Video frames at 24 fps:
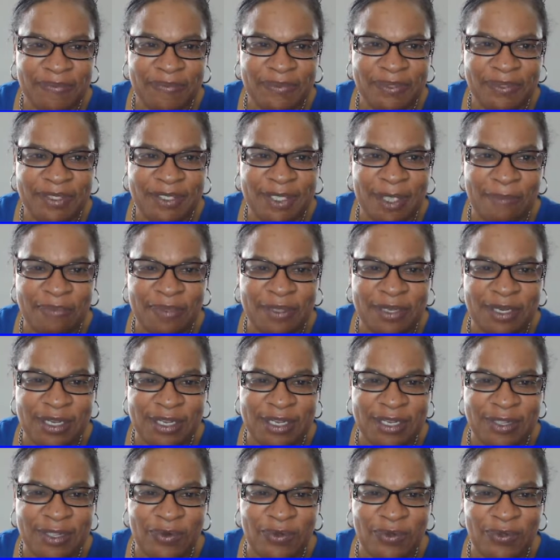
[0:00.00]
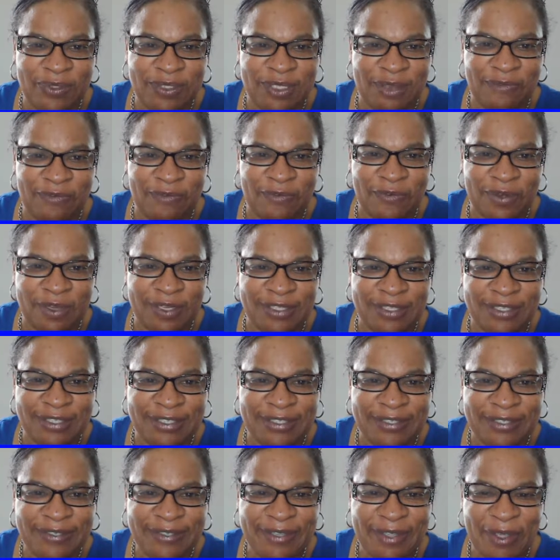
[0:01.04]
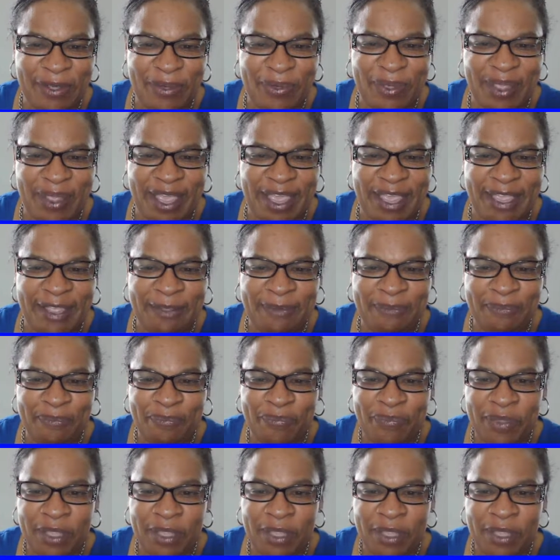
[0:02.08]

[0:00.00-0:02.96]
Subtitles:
Something a little different. Okay?